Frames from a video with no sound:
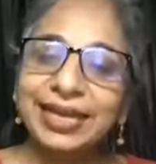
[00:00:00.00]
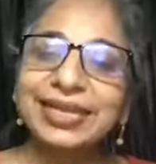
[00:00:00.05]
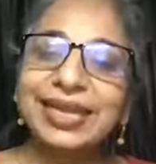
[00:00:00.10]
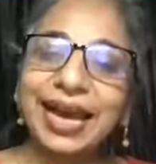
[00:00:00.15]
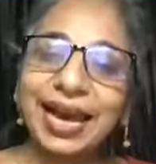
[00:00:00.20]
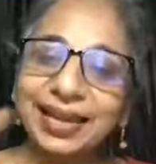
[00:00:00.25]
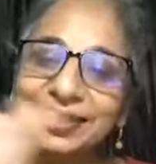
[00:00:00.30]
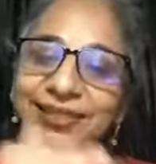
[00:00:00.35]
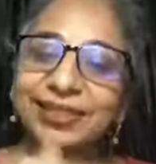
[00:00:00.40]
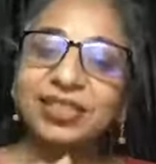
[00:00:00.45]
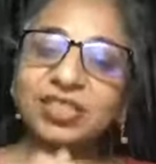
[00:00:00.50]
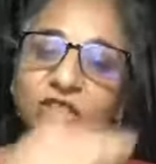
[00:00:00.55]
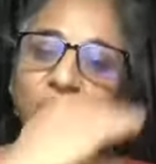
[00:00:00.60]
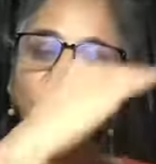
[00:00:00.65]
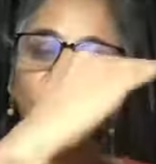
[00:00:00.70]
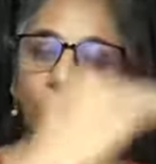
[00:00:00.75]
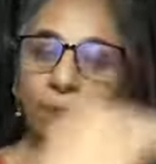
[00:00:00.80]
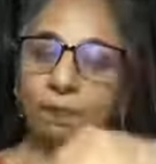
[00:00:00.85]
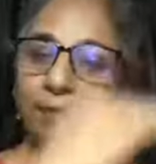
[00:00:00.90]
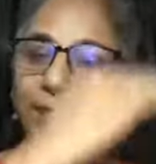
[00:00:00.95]
at the
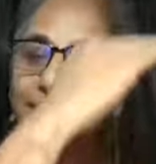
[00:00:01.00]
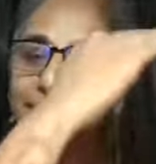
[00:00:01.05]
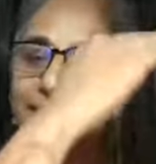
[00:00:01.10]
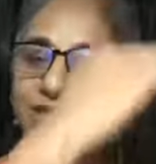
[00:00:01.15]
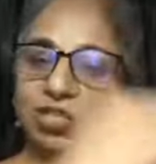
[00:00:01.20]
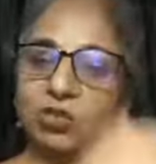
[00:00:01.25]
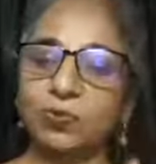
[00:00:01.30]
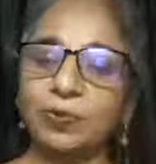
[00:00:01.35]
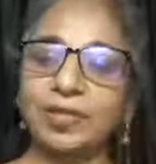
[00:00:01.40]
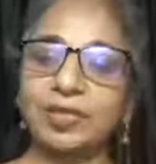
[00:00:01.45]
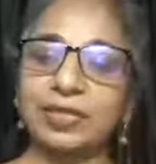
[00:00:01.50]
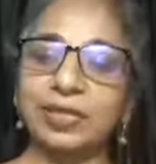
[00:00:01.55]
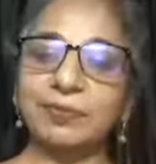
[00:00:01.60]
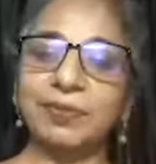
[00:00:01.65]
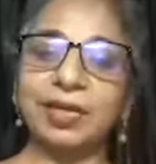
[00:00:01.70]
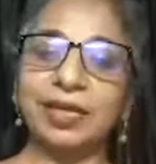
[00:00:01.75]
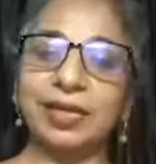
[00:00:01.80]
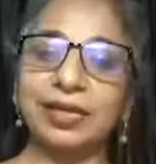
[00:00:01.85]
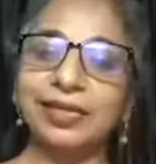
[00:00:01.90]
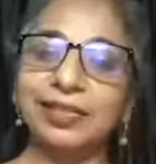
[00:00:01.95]
top management, I
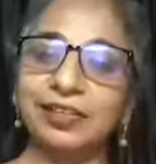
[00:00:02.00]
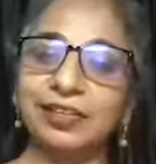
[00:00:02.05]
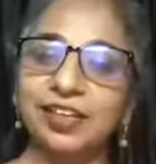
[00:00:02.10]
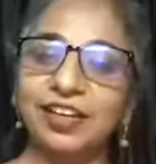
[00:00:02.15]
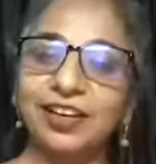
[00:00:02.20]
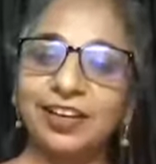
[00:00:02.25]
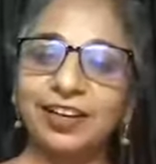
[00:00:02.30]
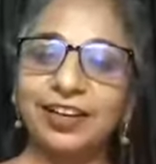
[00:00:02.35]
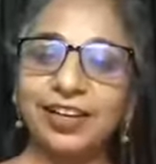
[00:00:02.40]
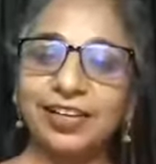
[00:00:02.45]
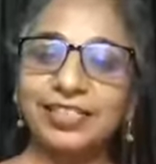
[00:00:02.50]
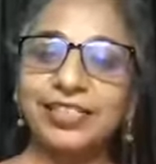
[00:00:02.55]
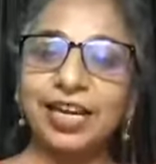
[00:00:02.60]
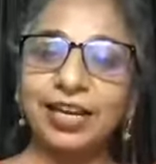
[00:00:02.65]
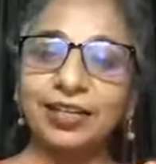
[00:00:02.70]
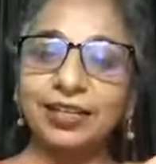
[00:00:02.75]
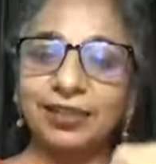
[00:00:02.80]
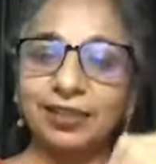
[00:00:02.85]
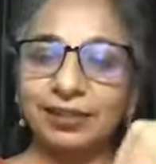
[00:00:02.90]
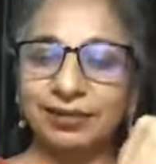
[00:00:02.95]
mean the
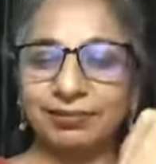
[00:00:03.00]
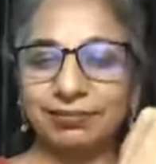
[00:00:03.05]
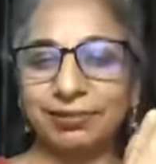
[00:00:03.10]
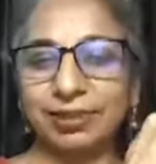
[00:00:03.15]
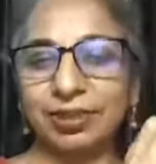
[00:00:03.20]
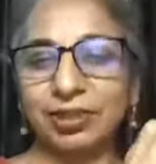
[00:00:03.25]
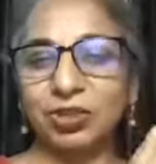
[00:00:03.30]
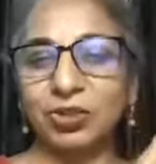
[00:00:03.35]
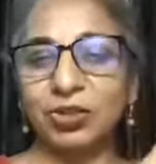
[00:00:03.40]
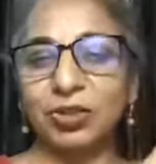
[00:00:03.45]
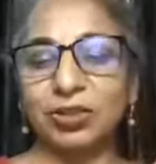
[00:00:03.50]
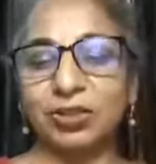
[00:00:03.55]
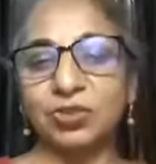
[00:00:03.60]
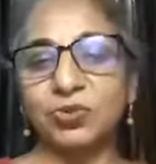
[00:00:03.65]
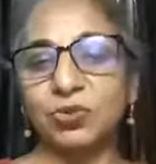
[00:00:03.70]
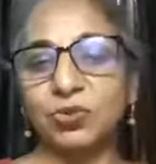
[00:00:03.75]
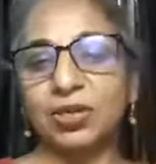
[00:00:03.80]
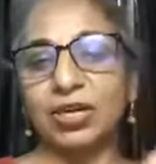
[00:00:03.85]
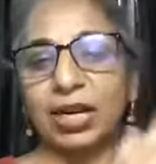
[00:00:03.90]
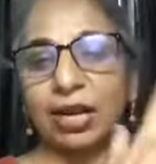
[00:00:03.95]
entire the
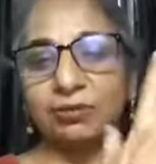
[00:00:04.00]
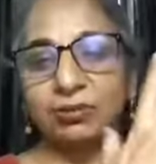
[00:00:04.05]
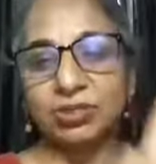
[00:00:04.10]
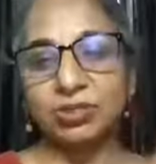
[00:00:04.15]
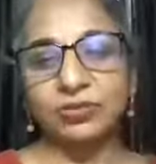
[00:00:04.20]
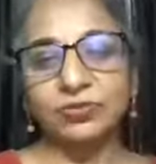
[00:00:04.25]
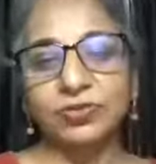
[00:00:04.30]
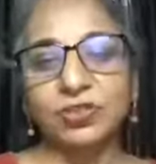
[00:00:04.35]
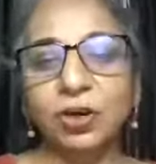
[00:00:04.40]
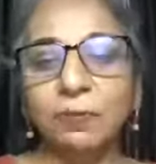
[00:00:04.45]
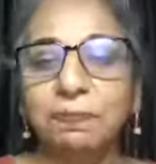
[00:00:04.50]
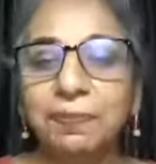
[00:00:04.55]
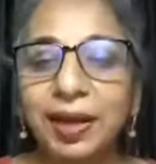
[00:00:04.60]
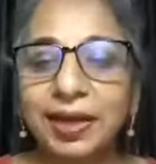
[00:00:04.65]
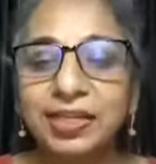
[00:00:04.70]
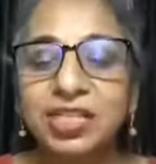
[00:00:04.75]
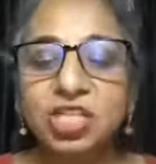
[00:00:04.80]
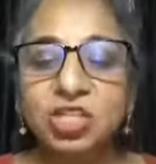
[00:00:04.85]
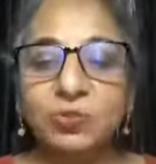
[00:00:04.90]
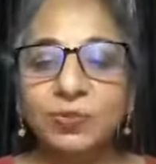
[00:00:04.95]
2-3 levels of top
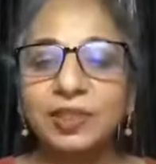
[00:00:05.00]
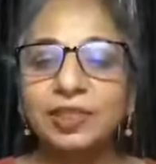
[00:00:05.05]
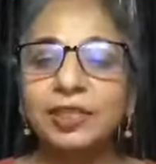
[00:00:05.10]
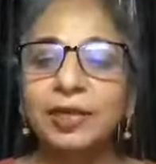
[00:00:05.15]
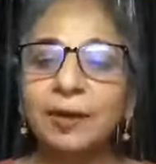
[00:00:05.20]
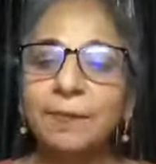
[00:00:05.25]
management,